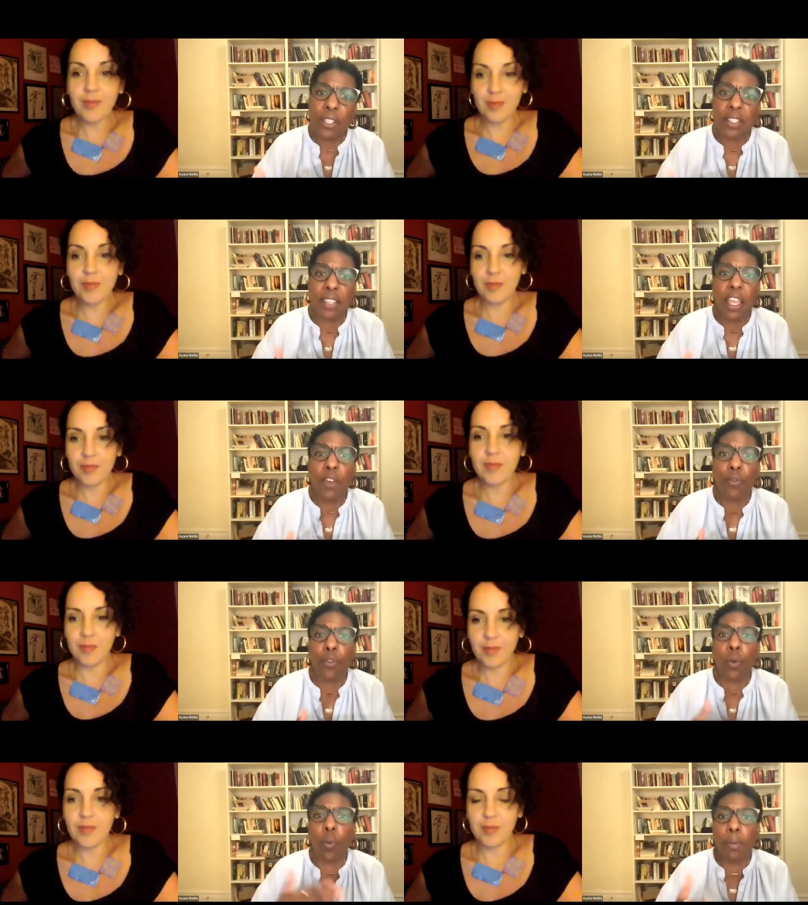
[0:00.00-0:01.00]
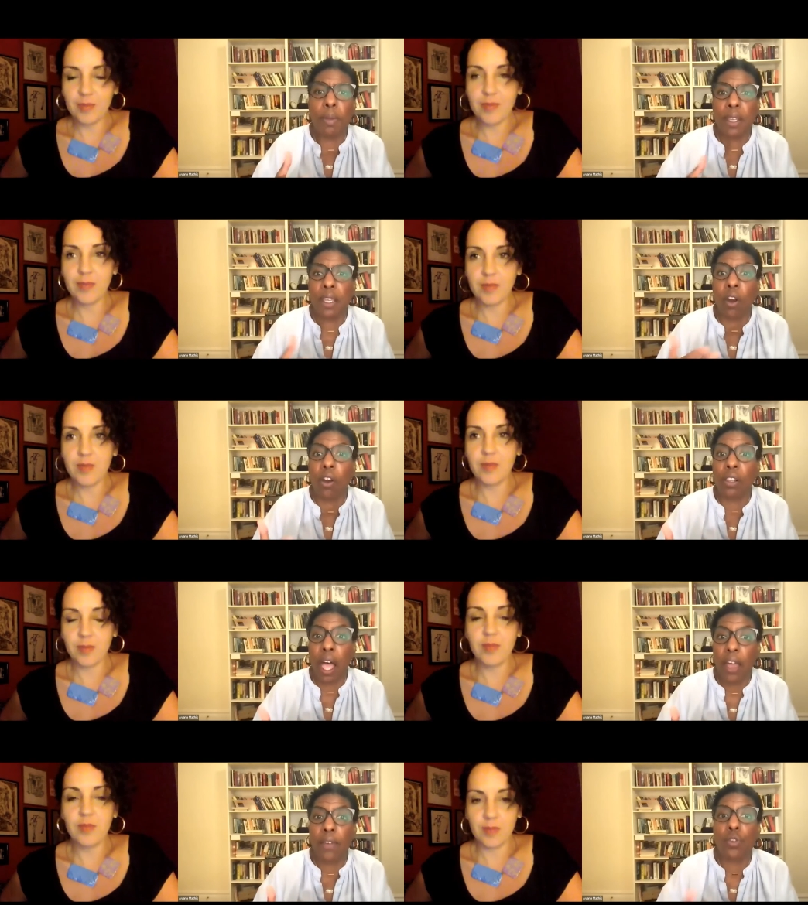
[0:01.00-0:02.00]
Speaker 1: it's saying for the women in our
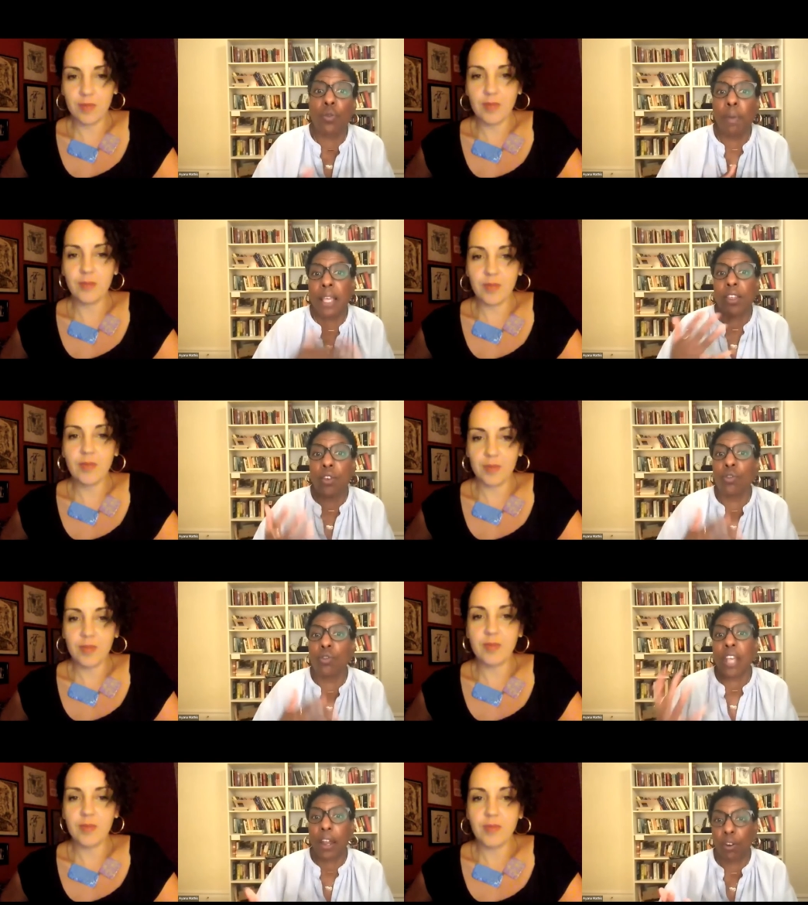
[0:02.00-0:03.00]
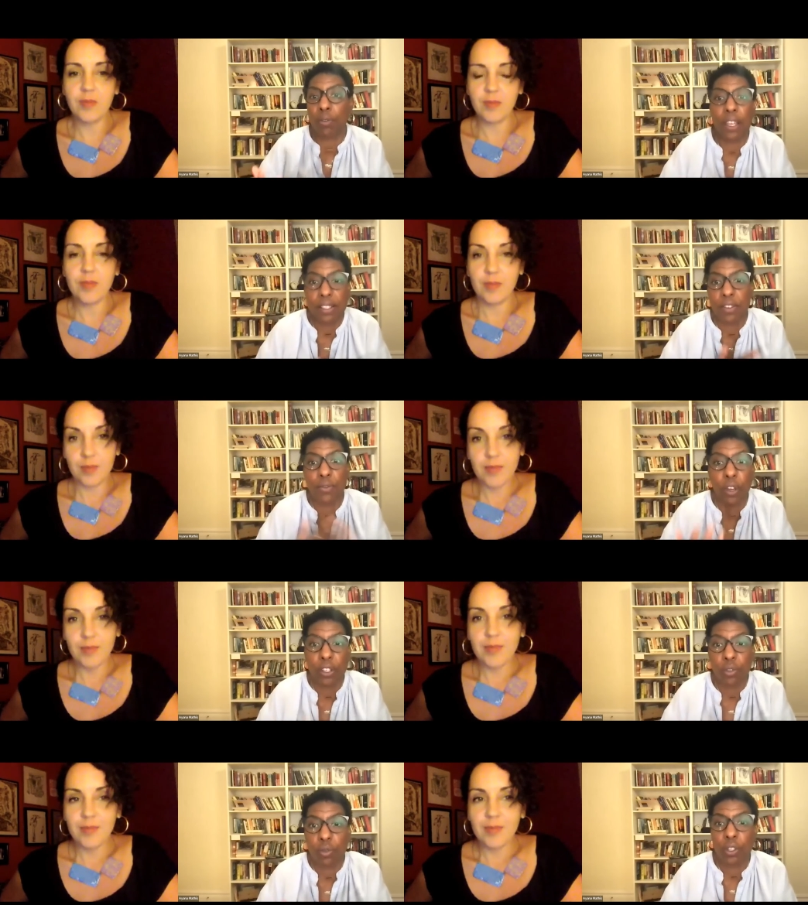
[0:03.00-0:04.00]
lives who make huge sacrifices for
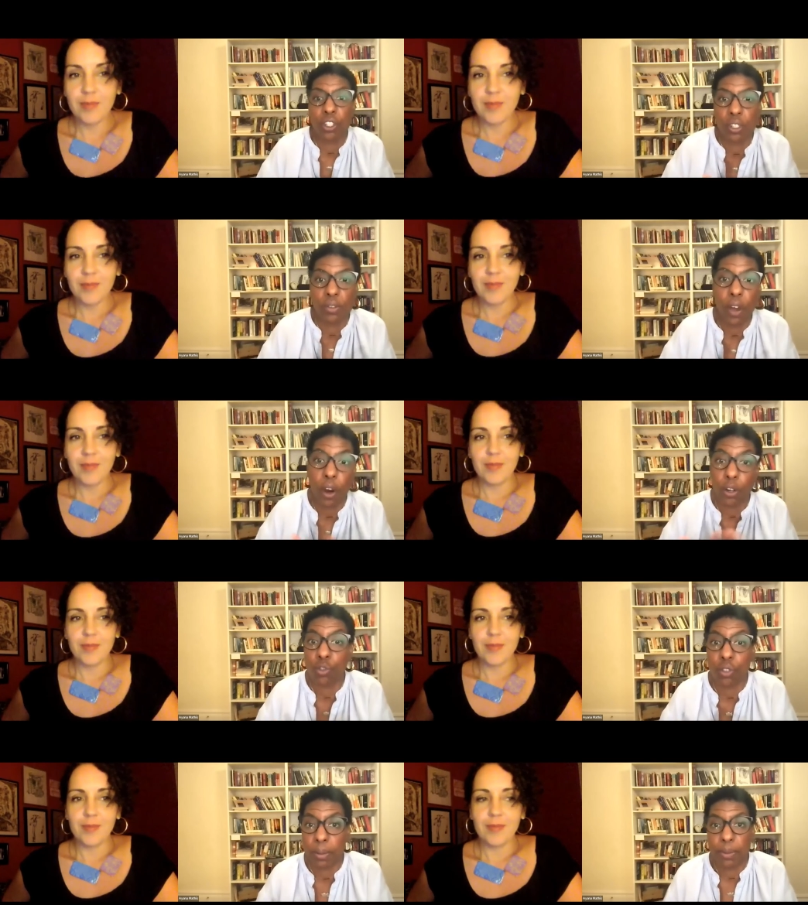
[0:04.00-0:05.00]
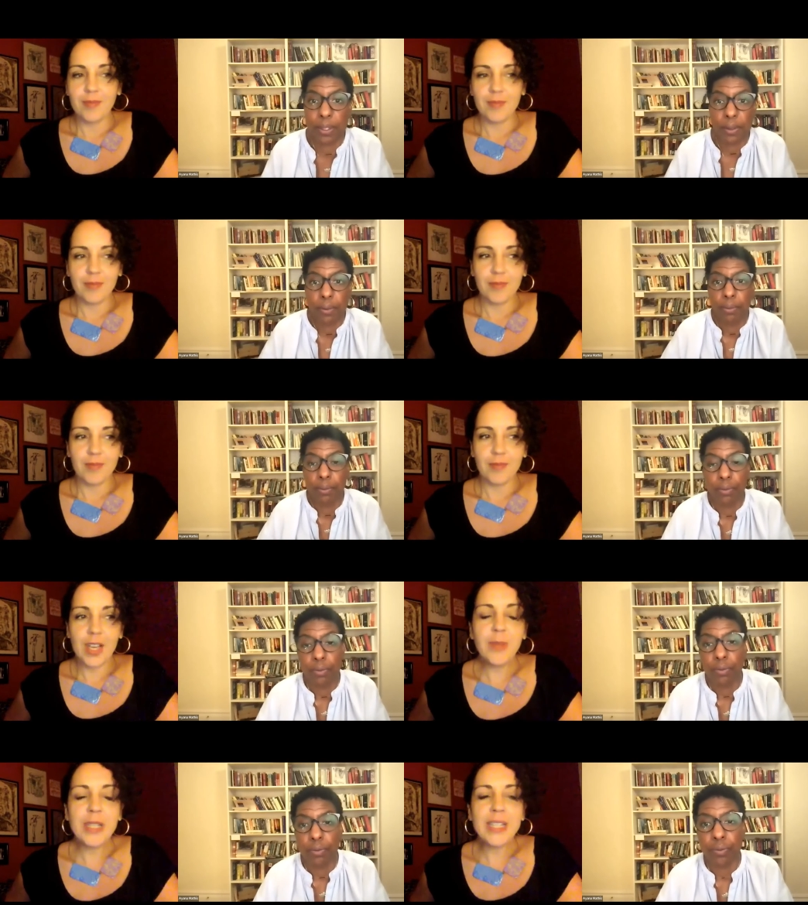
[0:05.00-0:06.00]
us to achieve our dreams.
Speaker 2: I
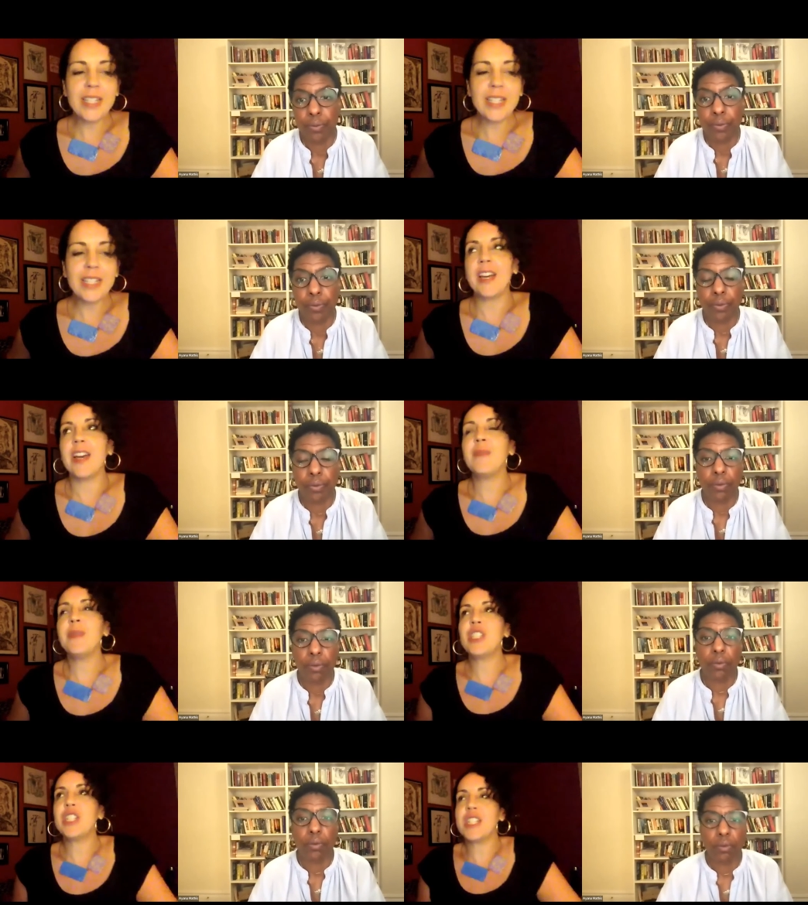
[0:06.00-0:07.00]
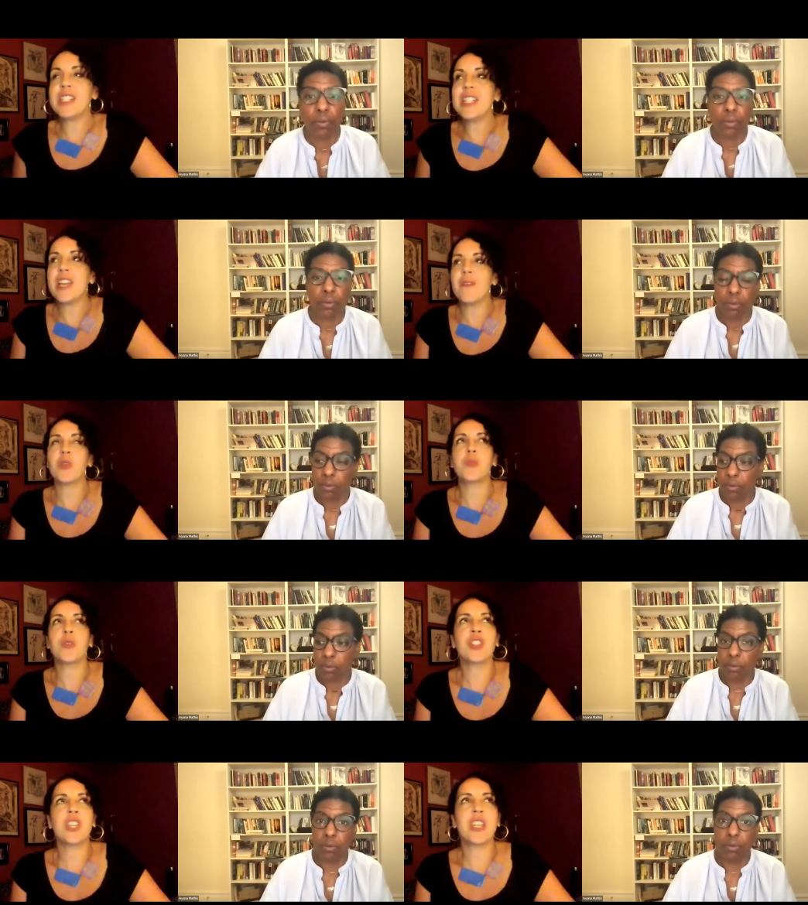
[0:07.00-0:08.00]
mean, yeah, I mean, she doesn't have formal
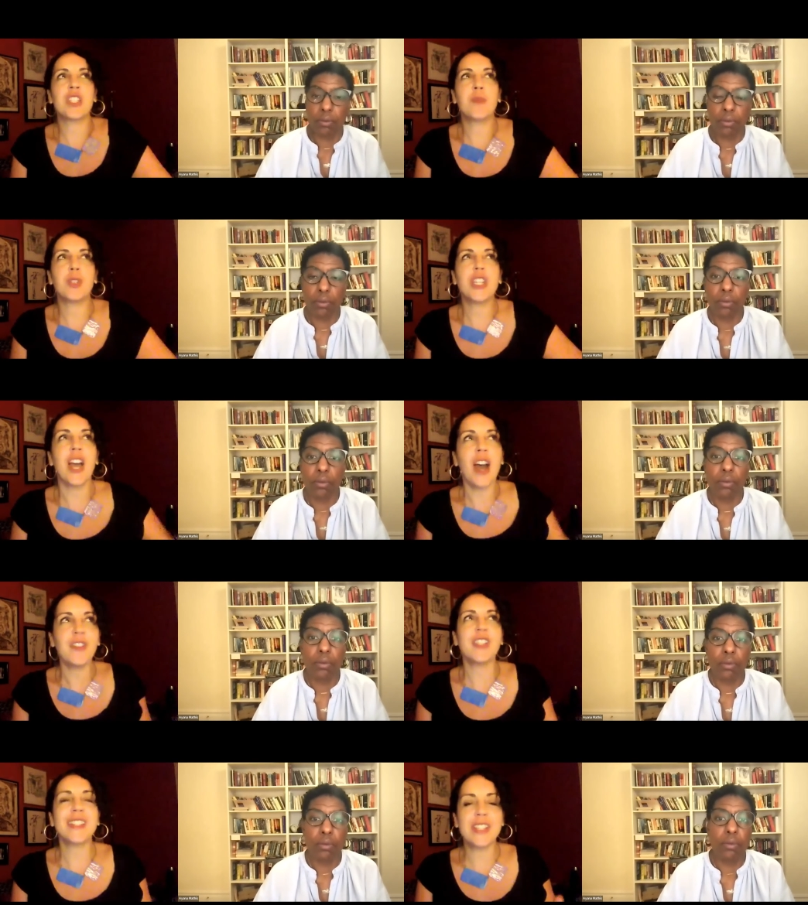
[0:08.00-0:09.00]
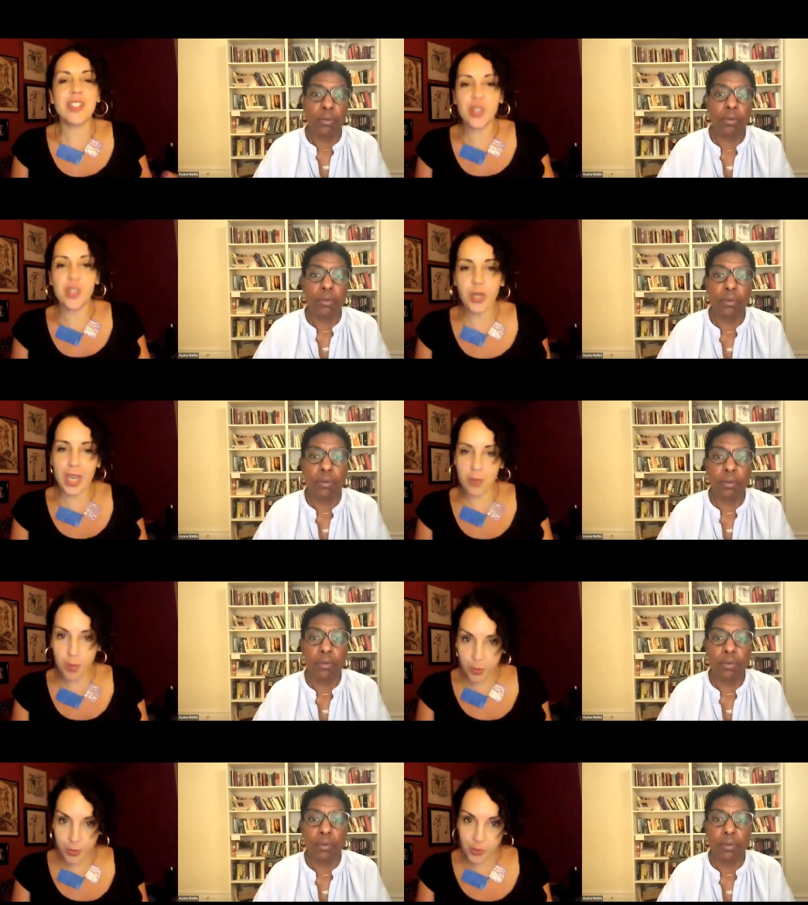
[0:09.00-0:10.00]
education, but she obviously is so
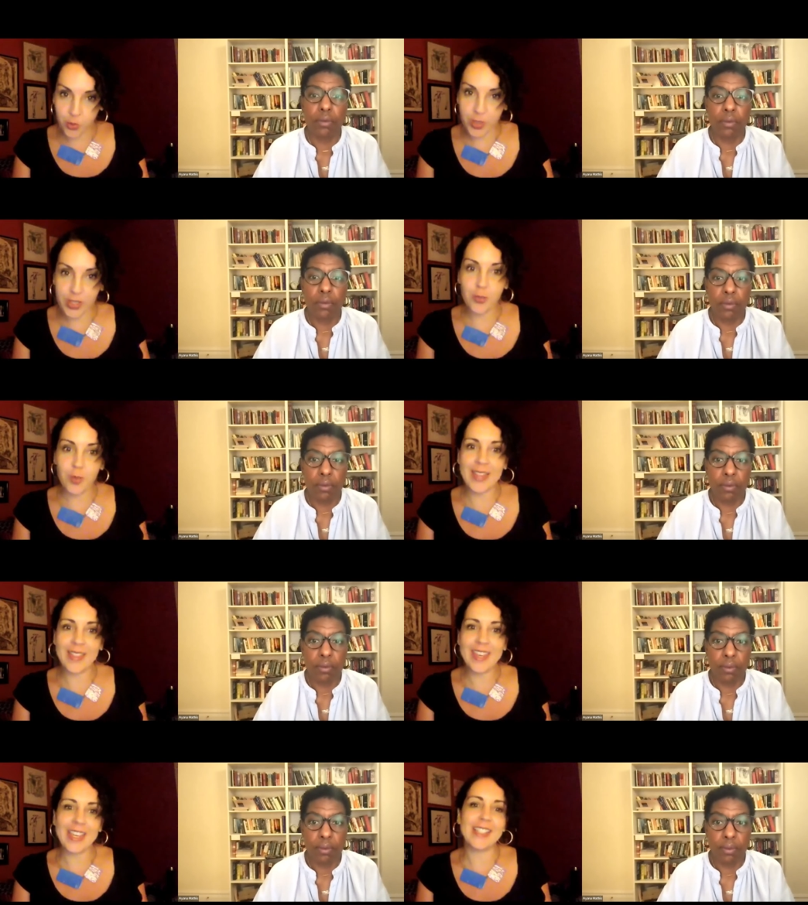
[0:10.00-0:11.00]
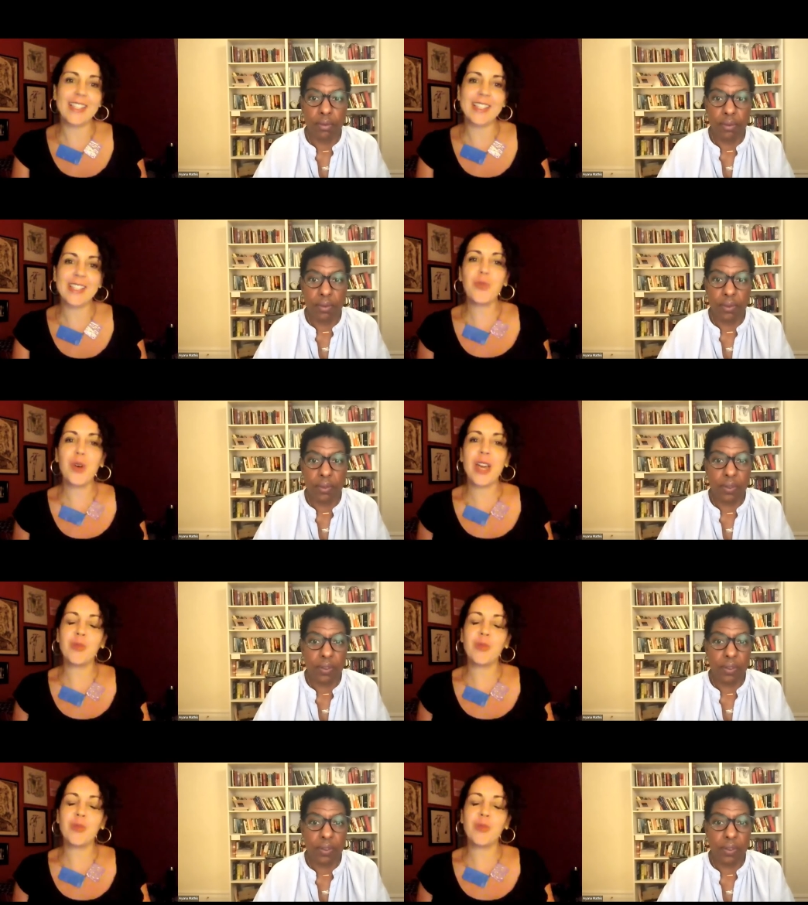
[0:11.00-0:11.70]
capable of doing so many things. And this is why